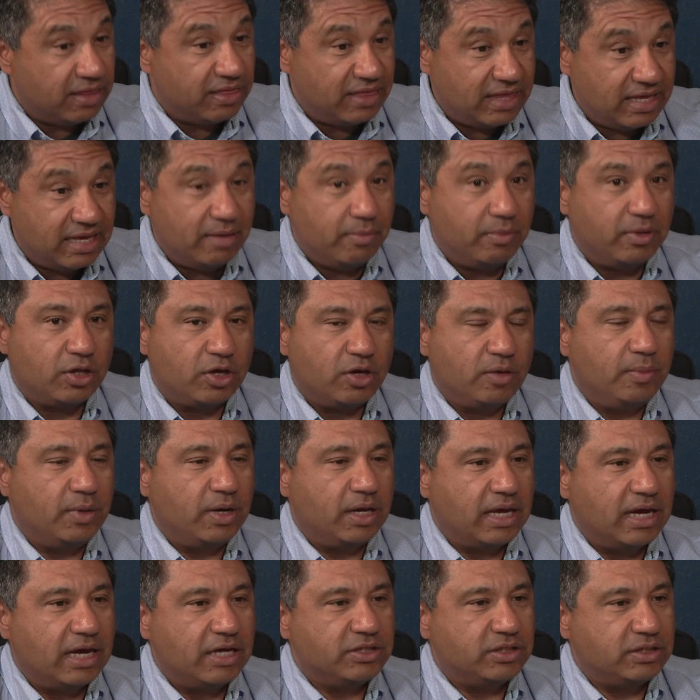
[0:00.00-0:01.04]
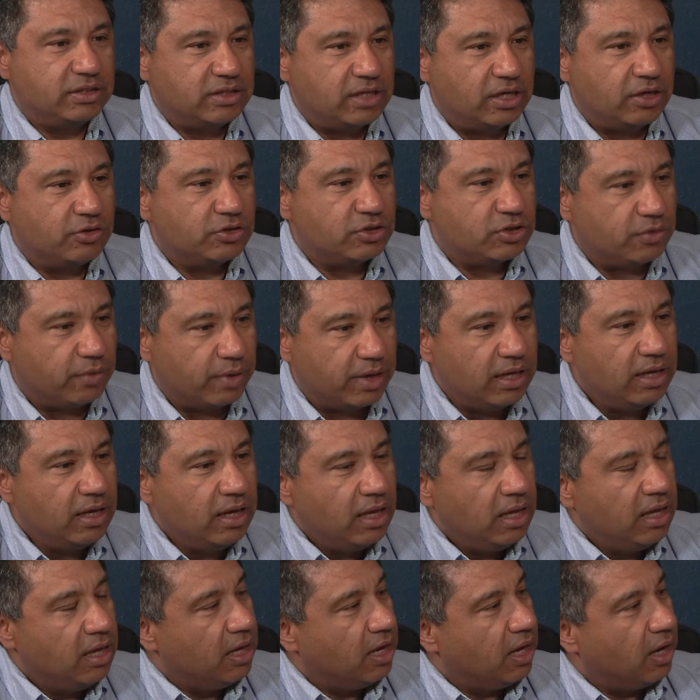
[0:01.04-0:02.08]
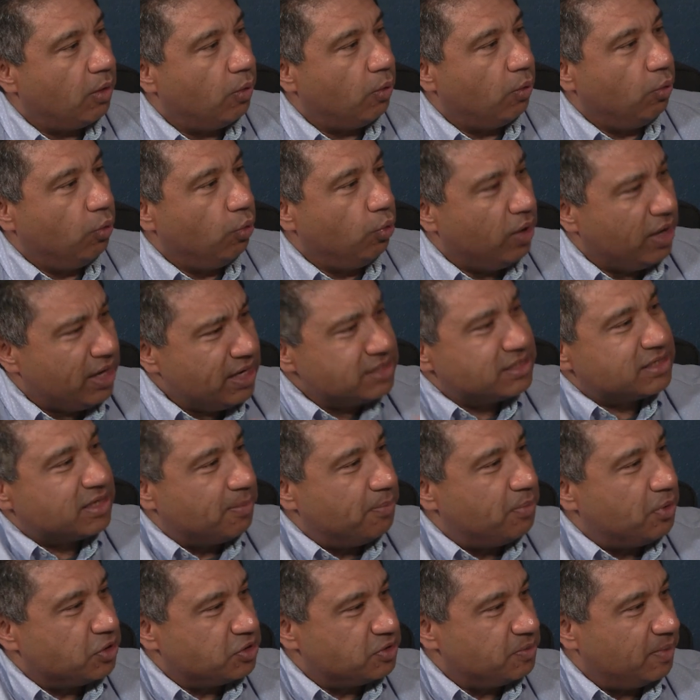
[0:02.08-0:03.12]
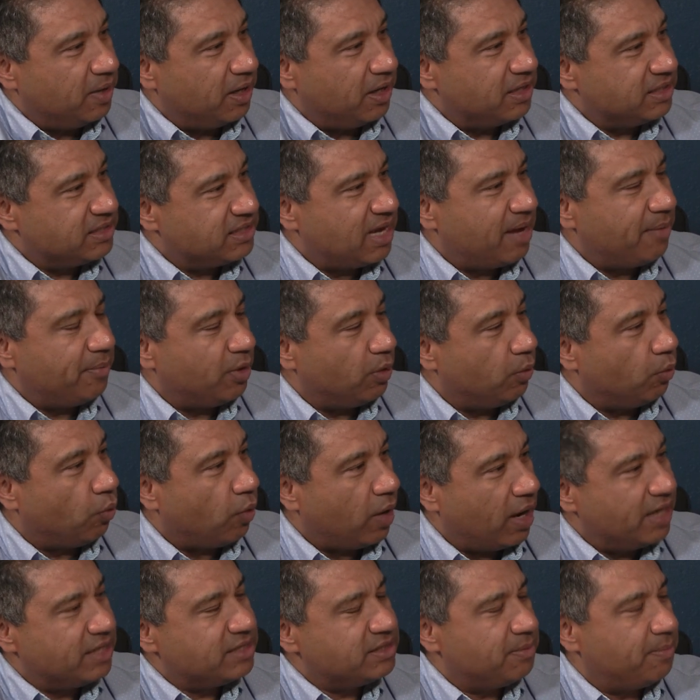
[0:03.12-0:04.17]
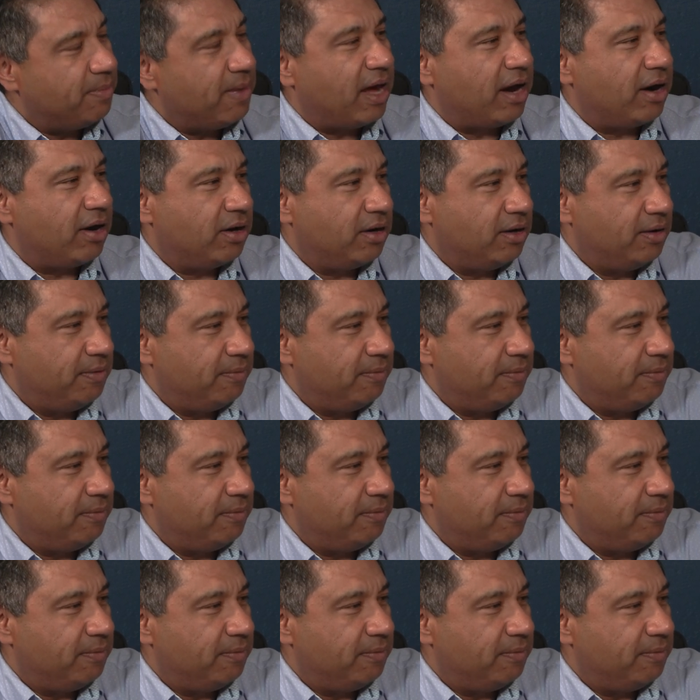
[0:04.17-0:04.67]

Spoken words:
theme in the communications industry. What is composability, Simon, and why does it matter?